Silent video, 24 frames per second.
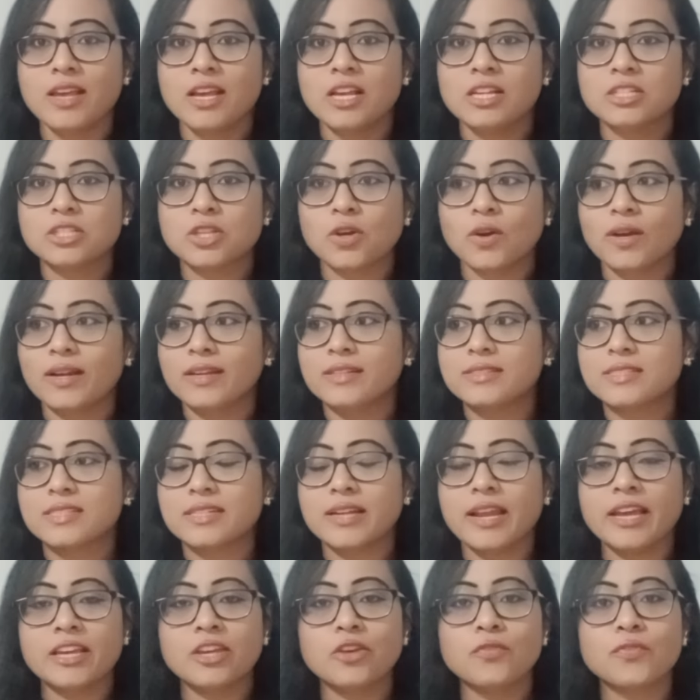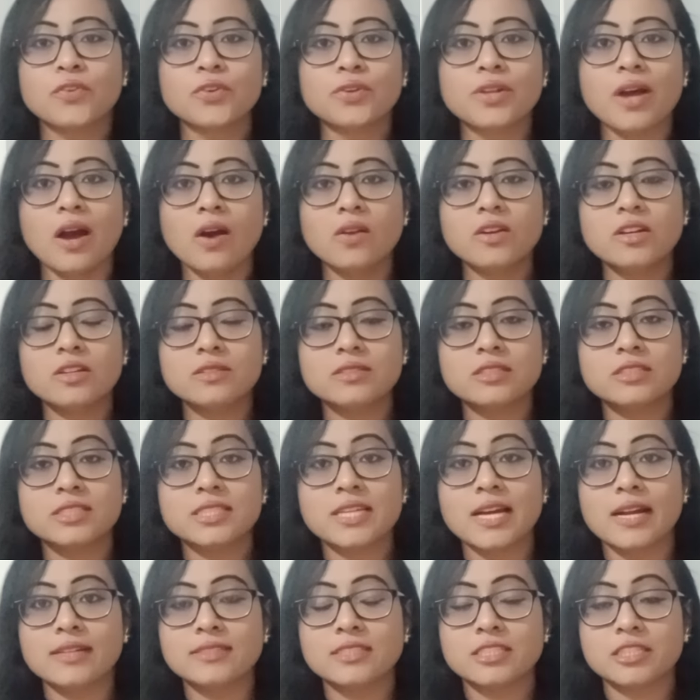So it's like if you download the
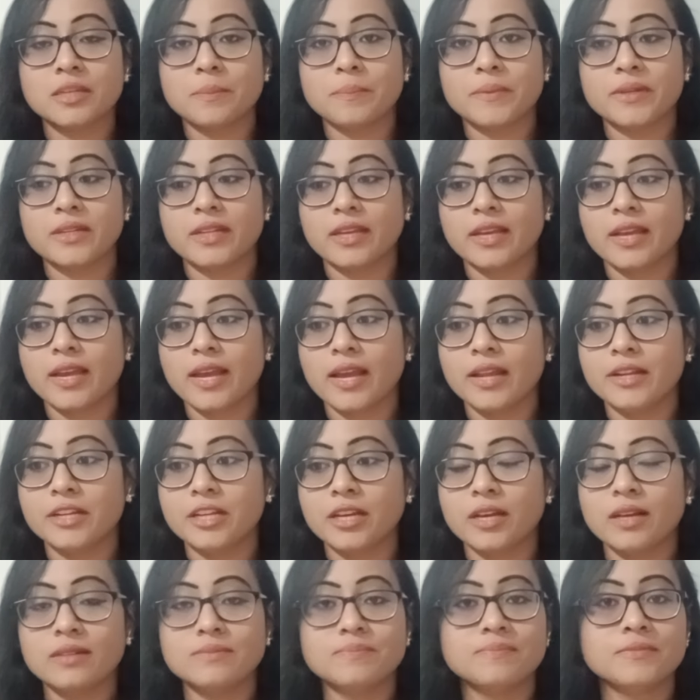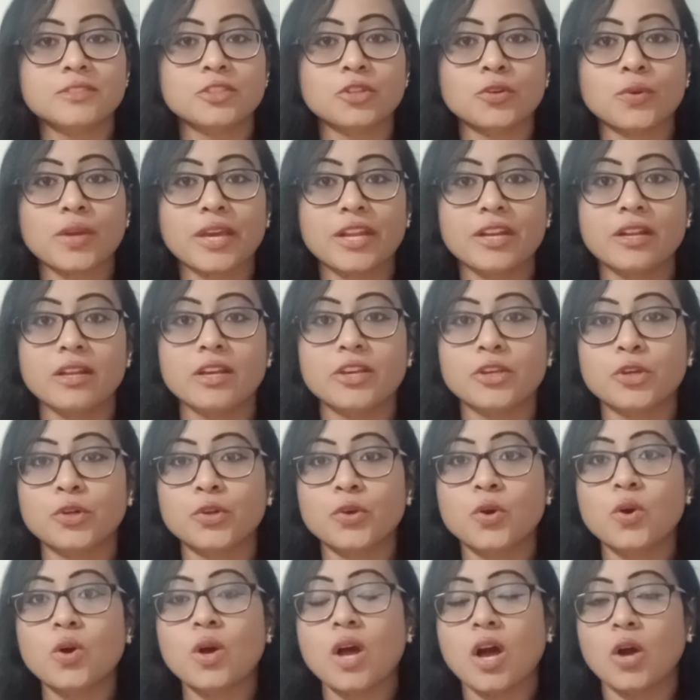chat gpt and you can, you
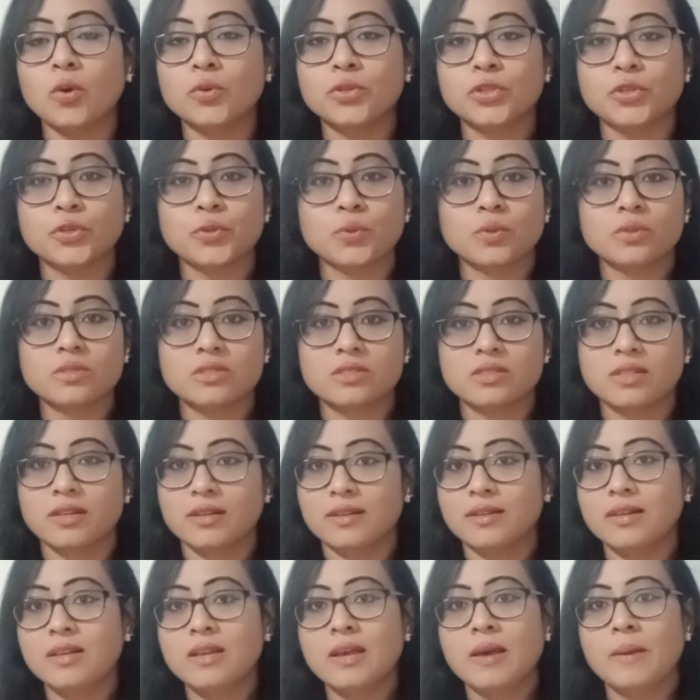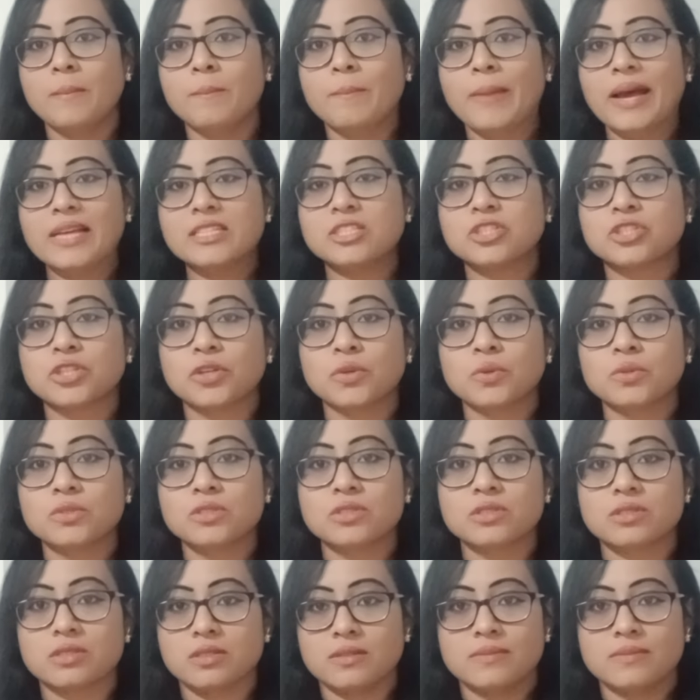know how to use the best
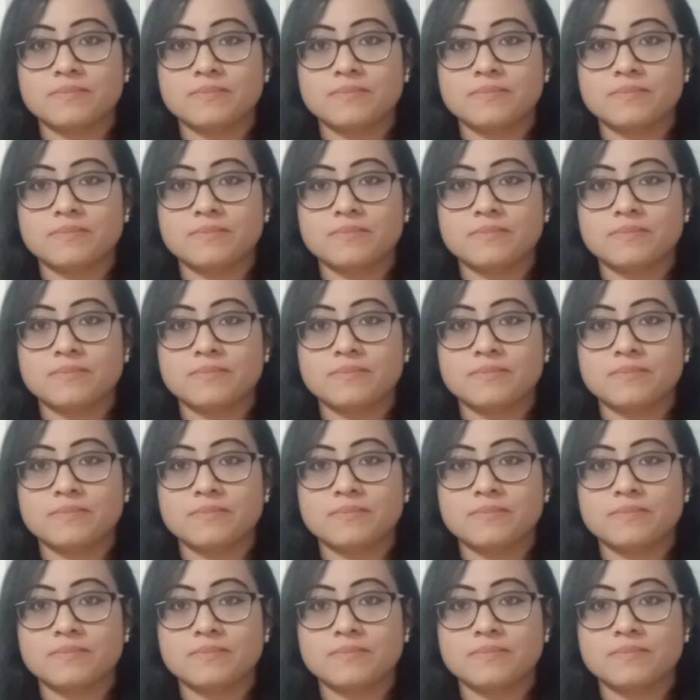use